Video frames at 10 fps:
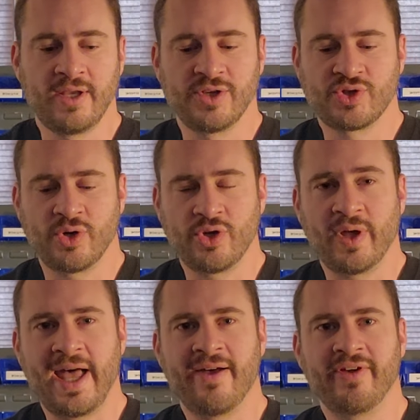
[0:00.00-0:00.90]
So you'll
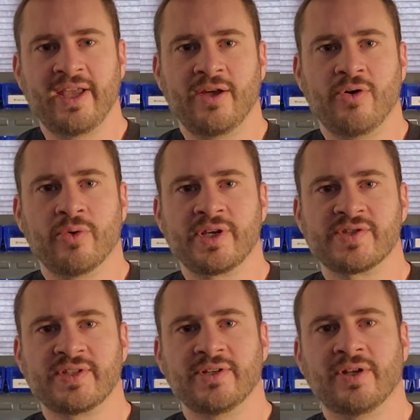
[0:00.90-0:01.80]
have a O-ring
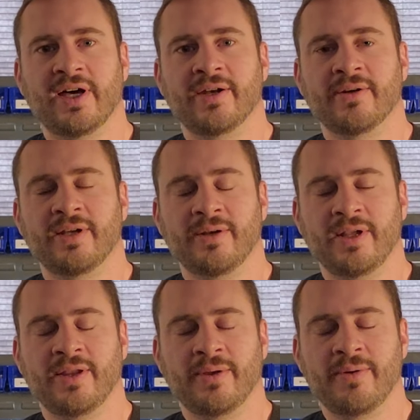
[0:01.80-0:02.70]
seal
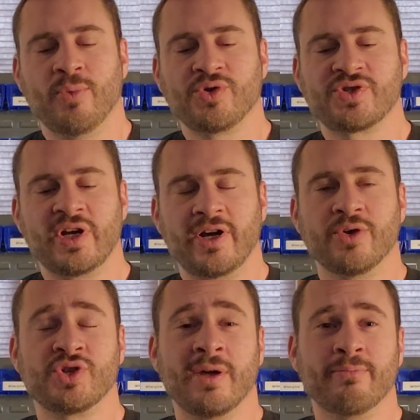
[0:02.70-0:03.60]
in most
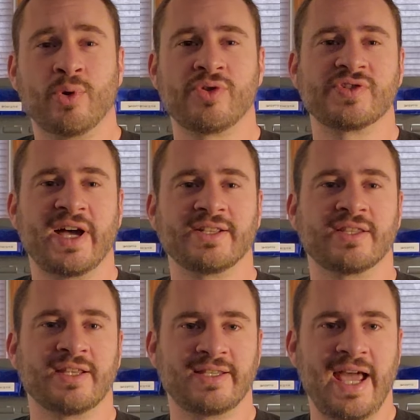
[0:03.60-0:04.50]
scenarios on both sides of
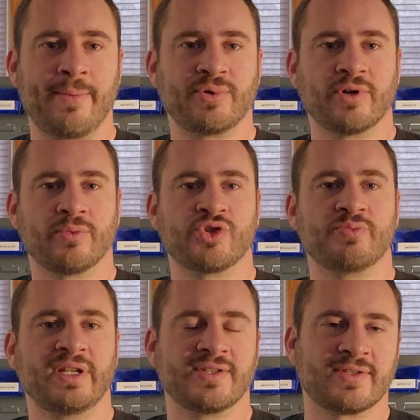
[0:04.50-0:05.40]
the adapter, which
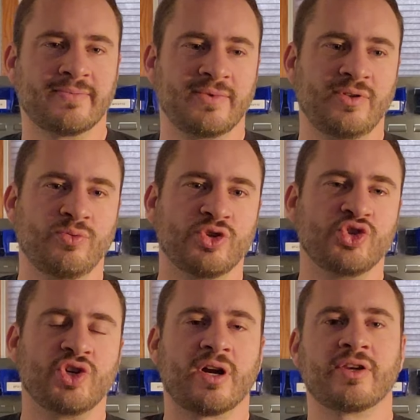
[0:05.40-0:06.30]
means you can
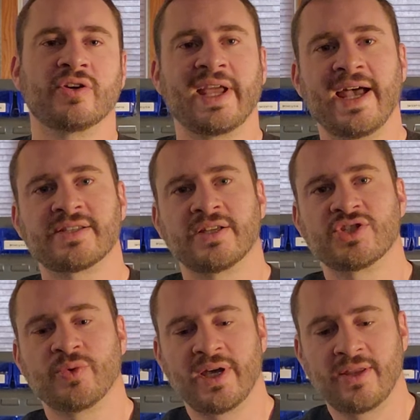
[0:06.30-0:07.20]
chuck your gaskets
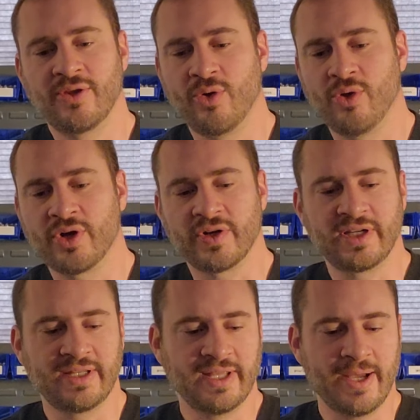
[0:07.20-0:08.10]
away, no longer
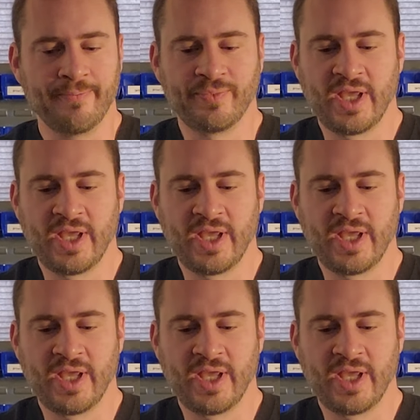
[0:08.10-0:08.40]
need them.